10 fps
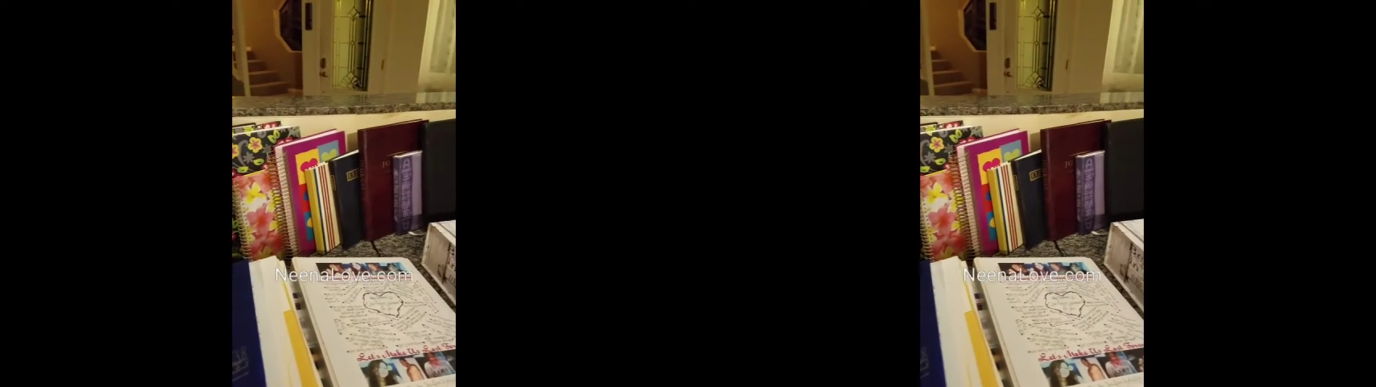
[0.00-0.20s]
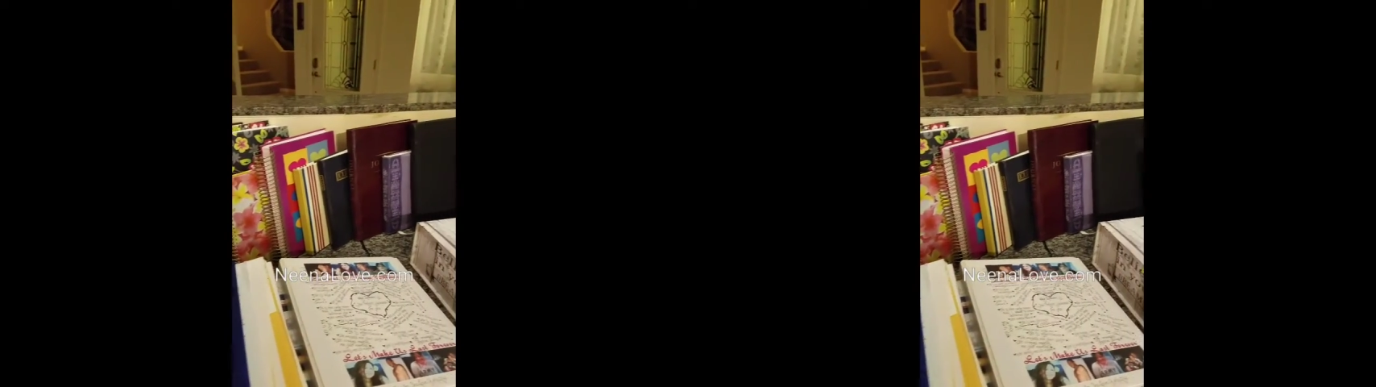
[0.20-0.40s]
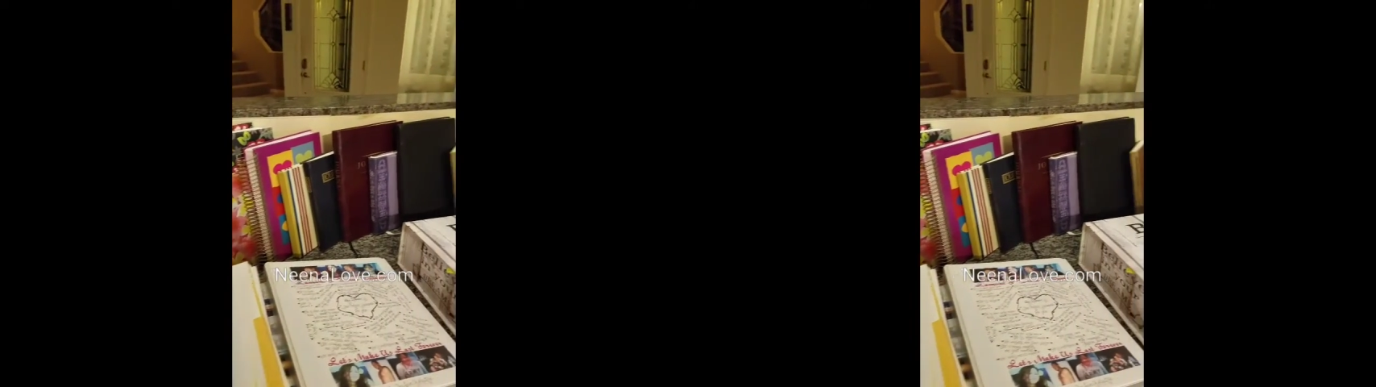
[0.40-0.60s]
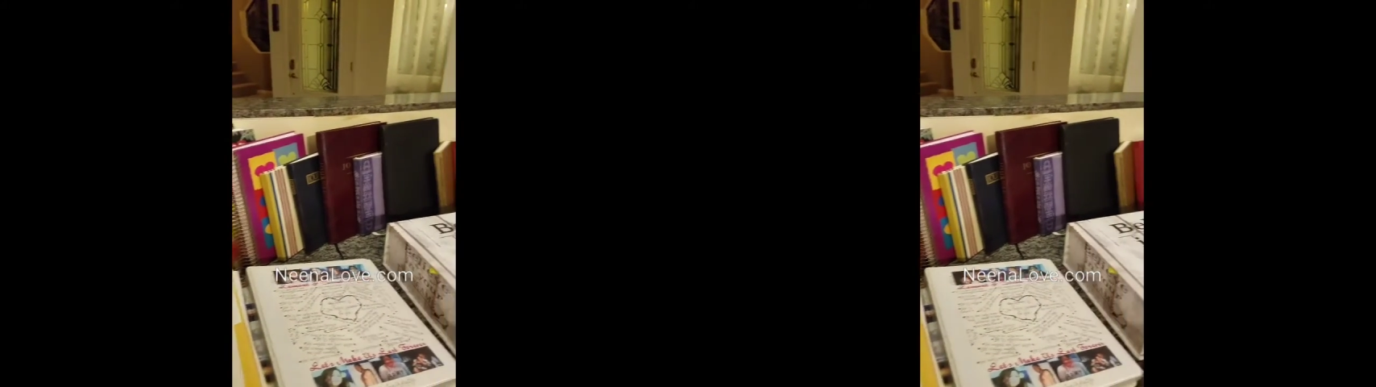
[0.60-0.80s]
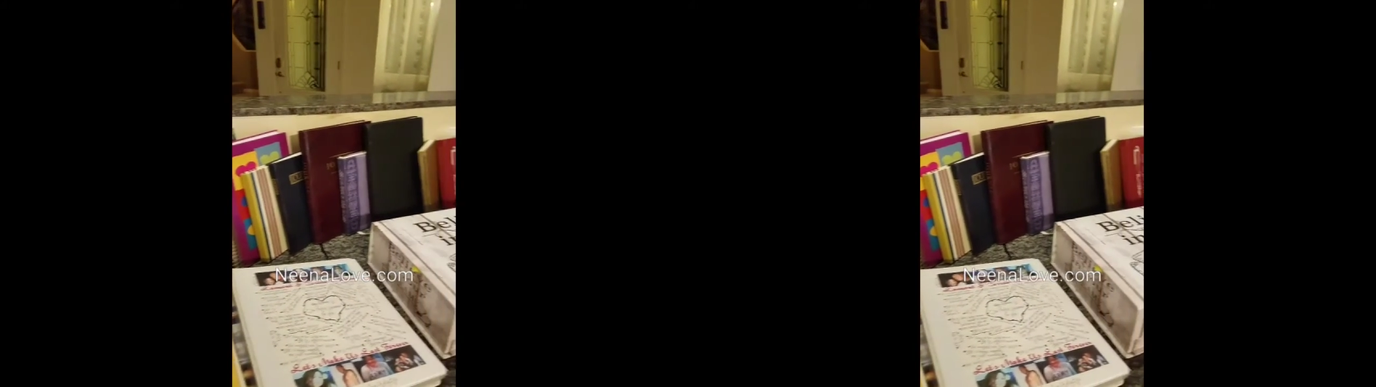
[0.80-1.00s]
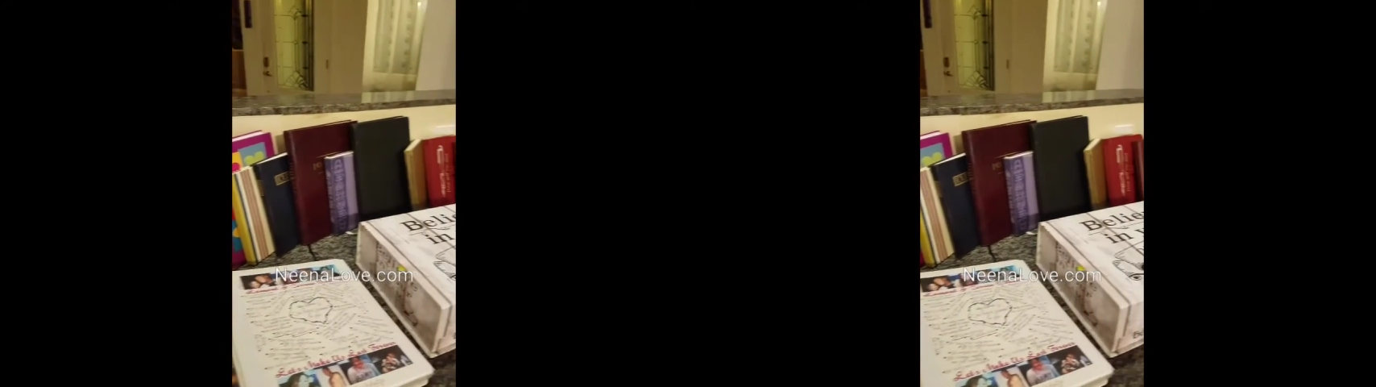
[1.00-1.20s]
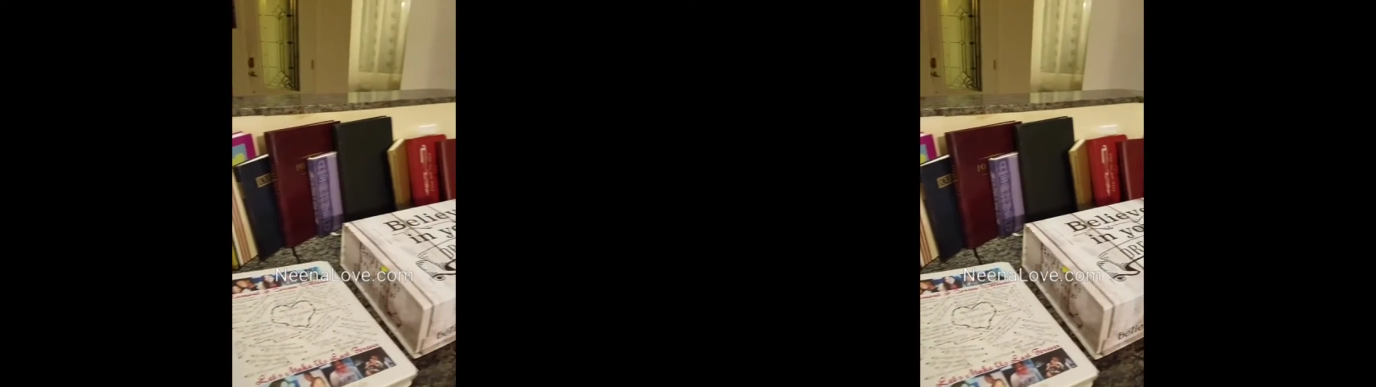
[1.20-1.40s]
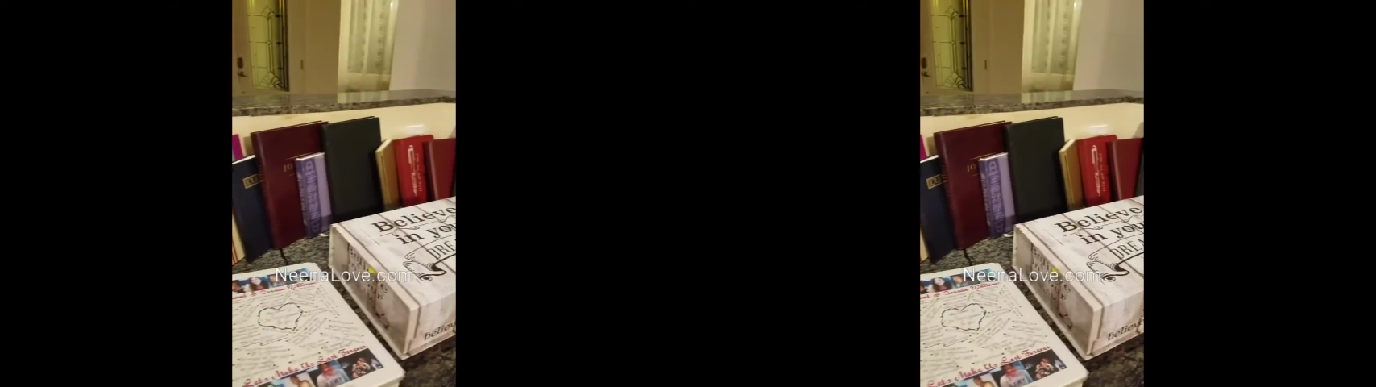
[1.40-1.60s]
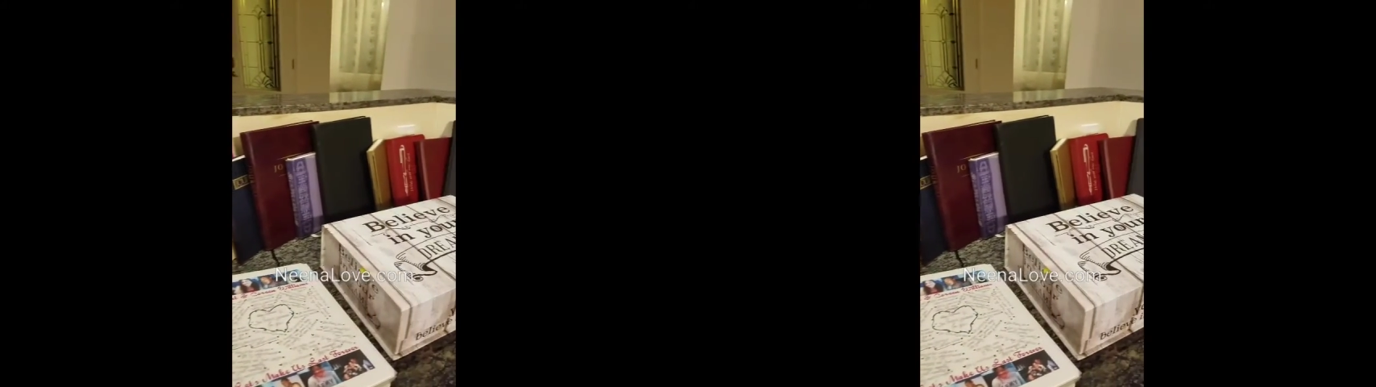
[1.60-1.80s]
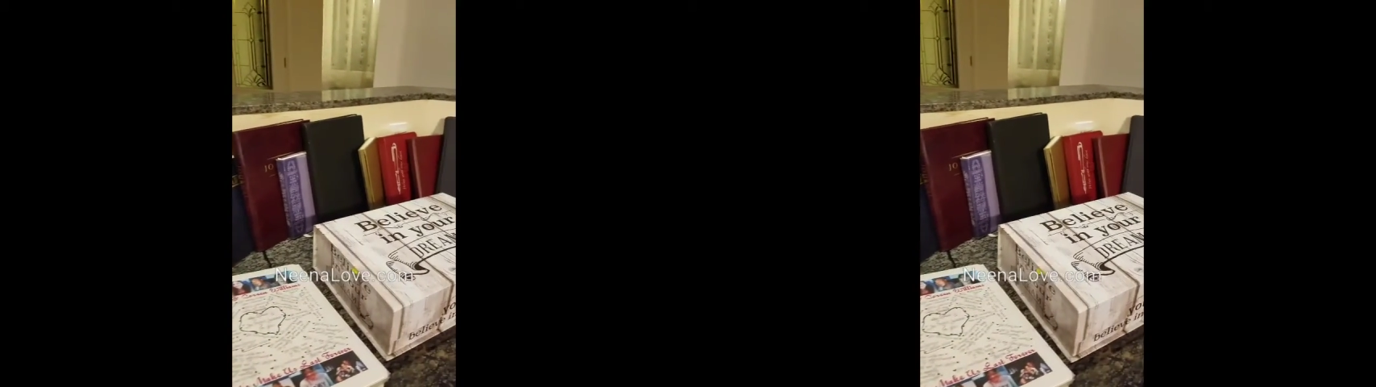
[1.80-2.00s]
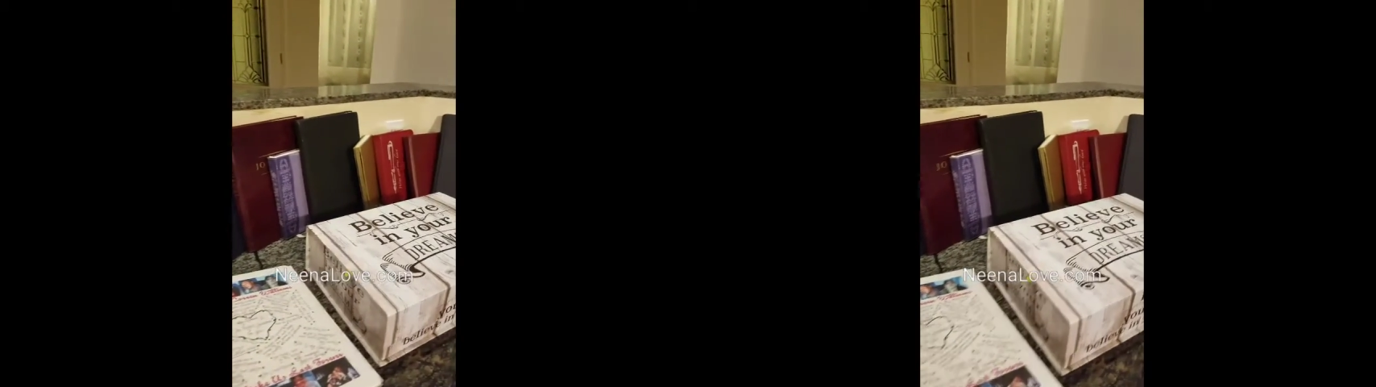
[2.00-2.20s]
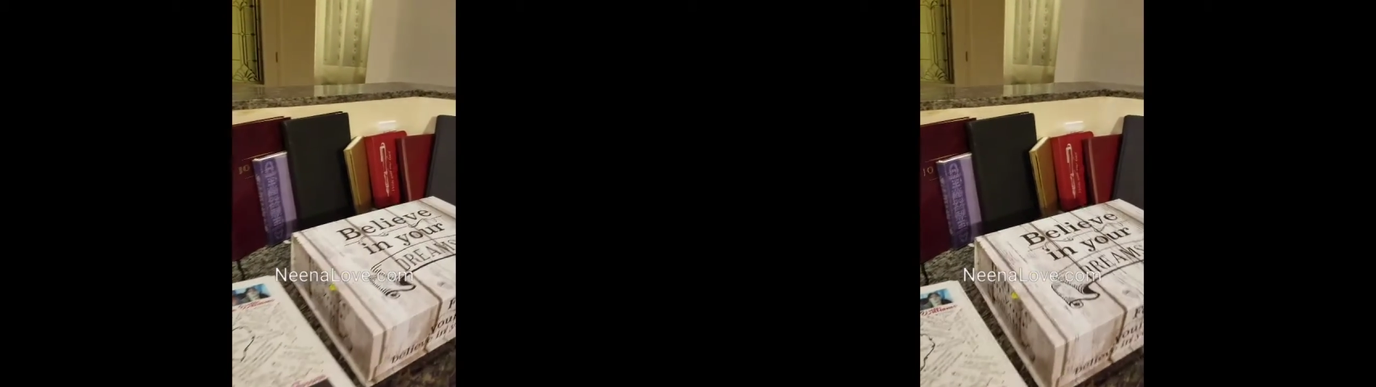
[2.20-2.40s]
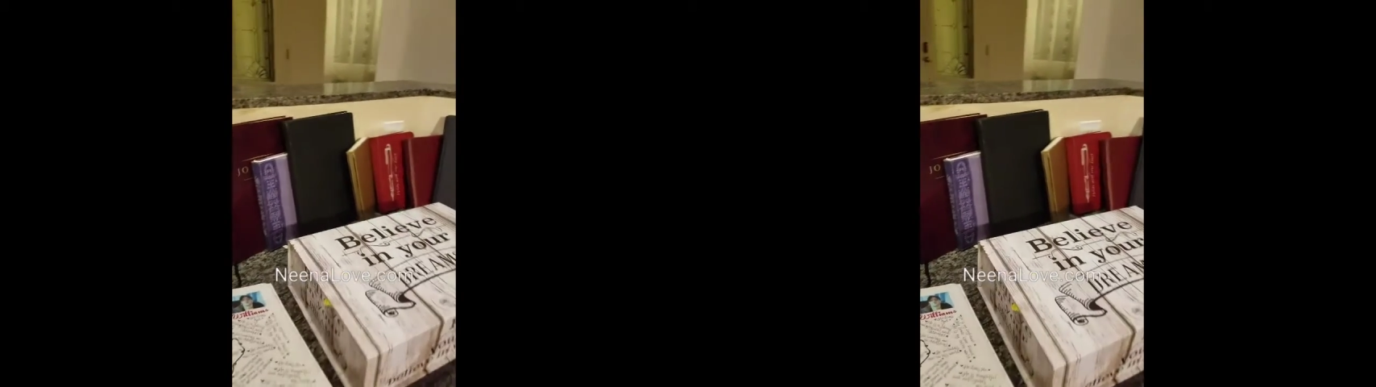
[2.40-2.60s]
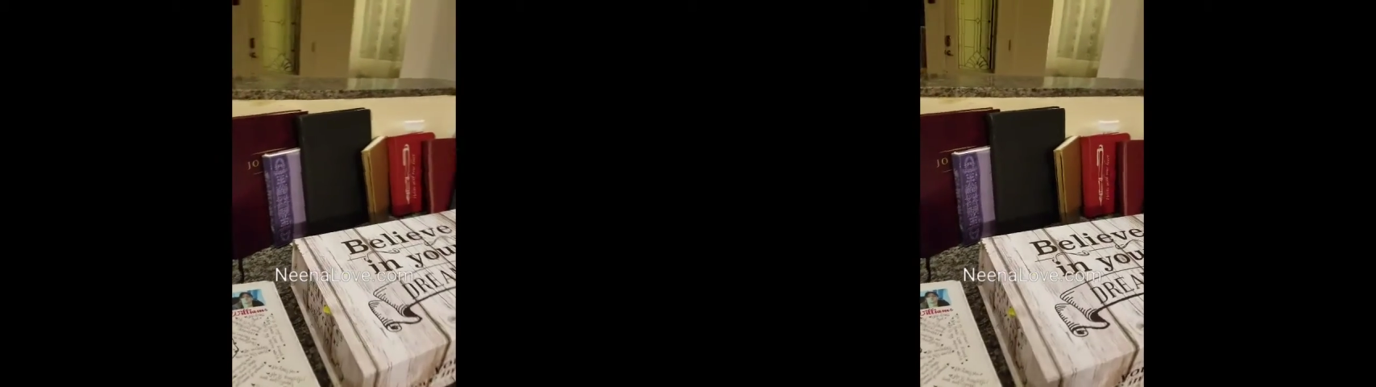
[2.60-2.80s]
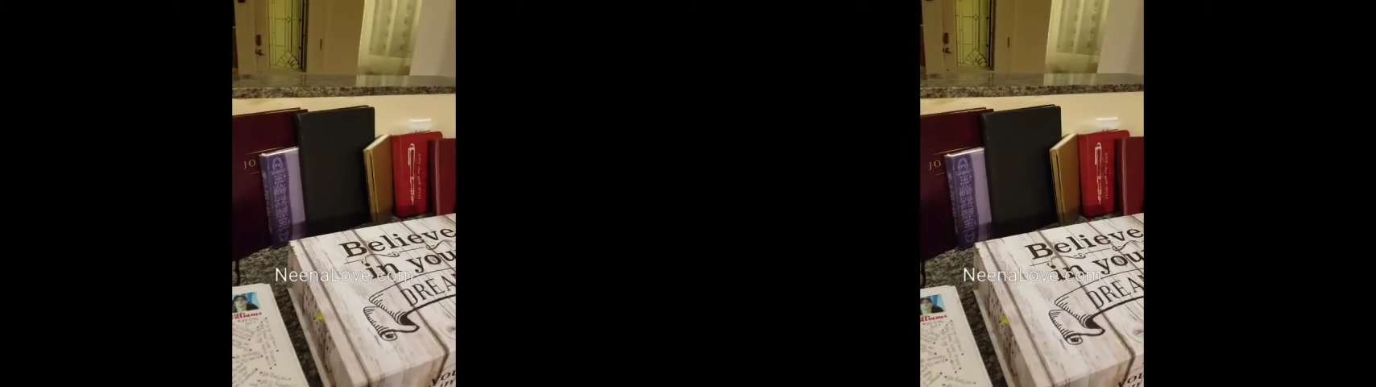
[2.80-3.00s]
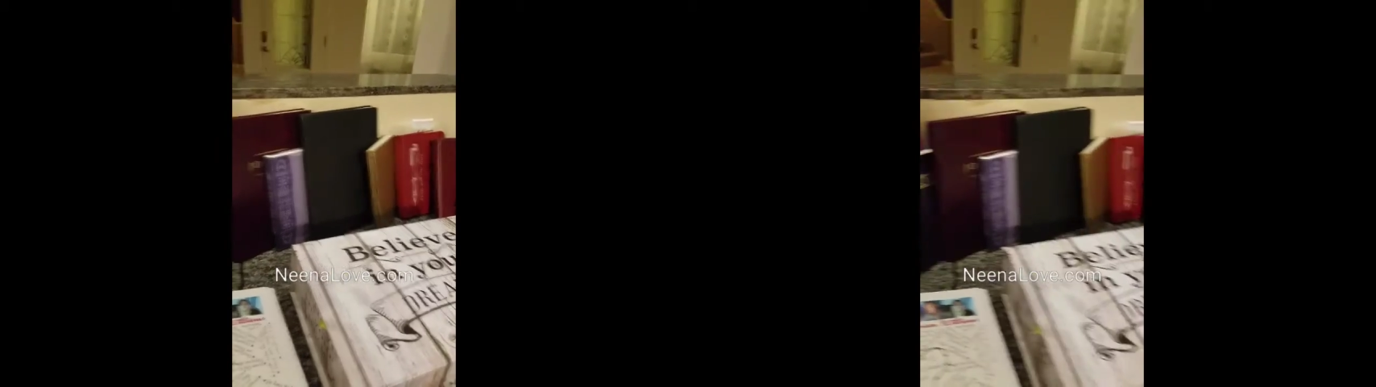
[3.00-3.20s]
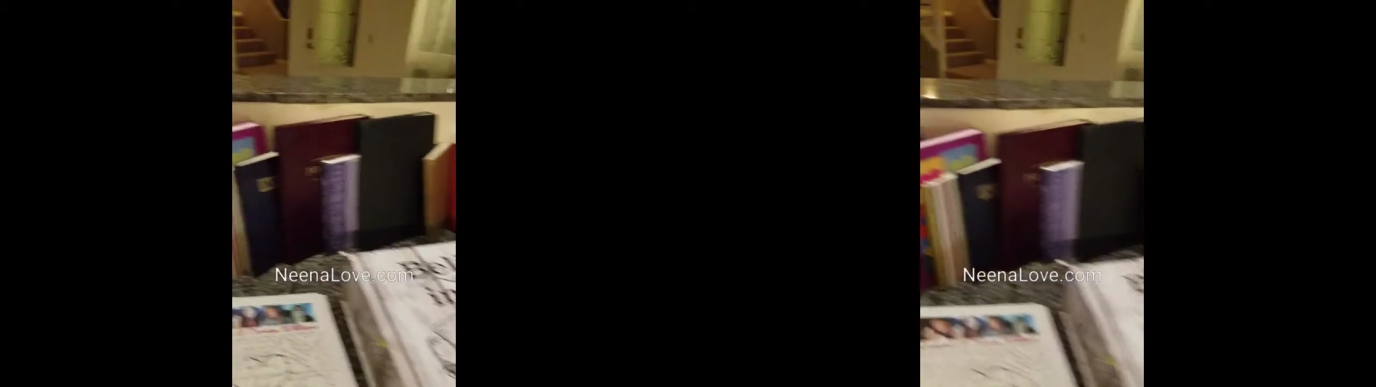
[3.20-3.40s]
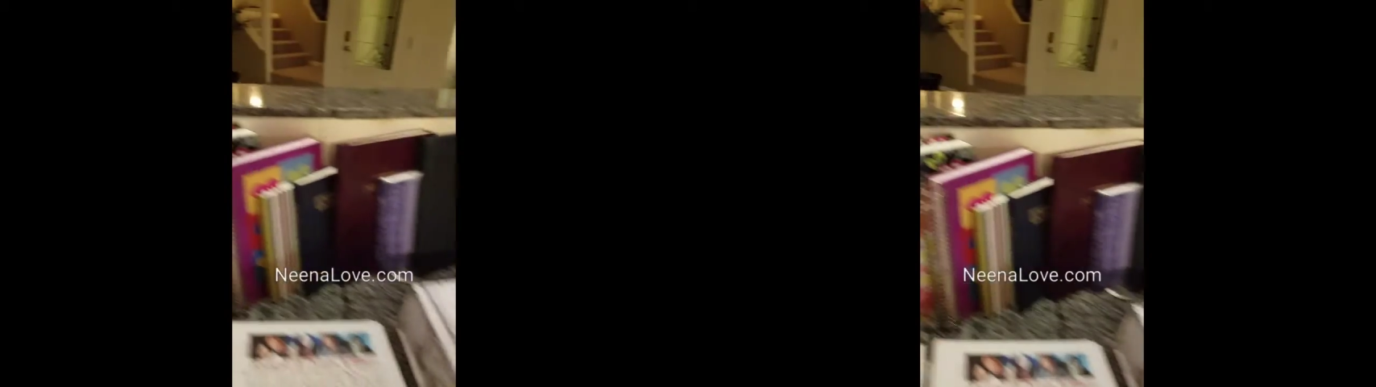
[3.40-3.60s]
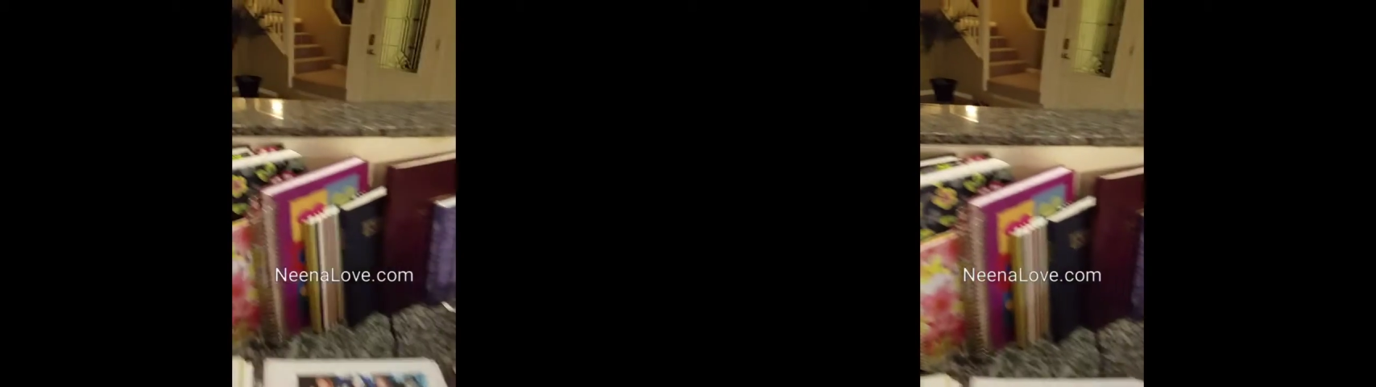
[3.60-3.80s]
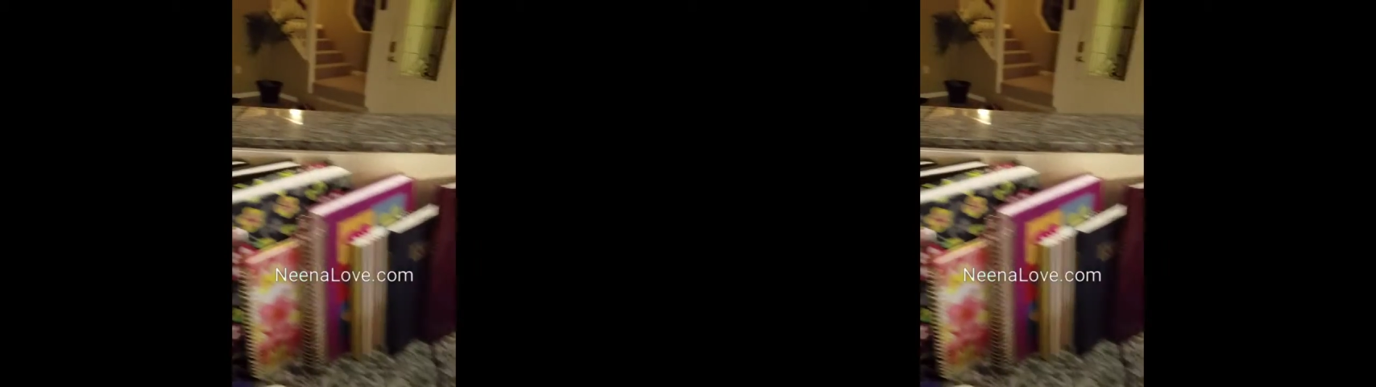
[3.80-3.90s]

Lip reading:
Nobody's mouth can be seen.